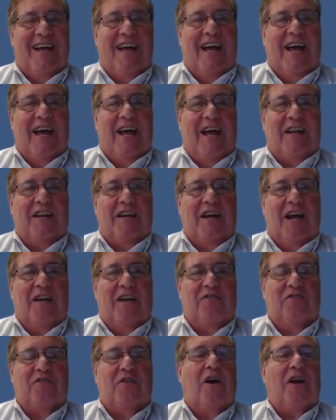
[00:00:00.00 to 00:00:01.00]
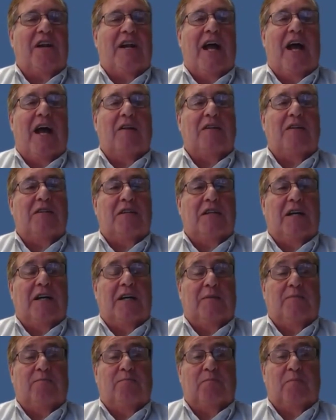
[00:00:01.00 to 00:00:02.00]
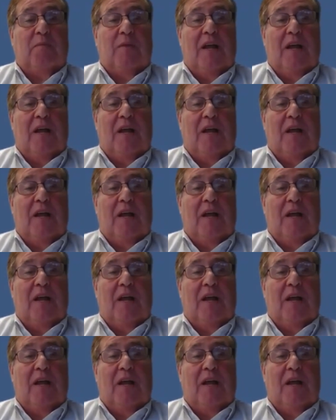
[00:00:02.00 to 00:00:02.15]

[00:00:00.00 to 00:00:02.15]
and I started out